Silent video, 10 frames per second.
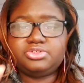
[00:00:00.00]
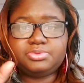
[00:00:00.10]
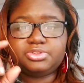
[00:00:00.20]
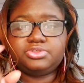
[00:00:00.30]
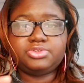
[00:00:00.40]
You're
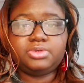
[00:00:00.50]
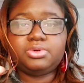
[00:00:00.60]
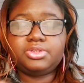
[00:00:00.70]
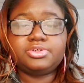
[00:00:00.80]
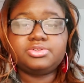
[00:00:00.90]
supposed to drink
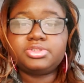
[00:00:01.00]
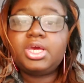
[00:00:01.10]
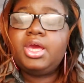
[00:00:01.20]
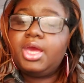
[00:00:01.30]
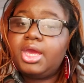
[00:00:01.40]
one of those
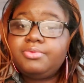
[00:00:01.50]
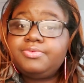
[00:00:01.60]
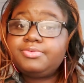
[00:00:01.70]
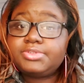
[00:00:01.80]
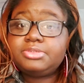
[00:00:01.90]
every
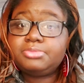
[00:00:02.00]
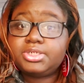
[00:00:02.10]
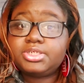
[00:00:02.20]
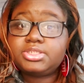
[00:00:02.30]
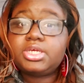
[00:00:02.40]
15
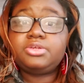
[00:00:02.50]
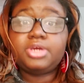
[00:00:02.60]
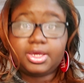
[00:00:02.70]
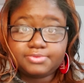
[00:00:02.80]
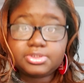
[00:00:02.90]
minutes, and you
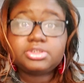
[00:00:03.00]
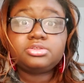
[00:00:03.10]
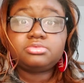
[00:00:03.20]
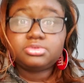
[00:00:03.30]
have to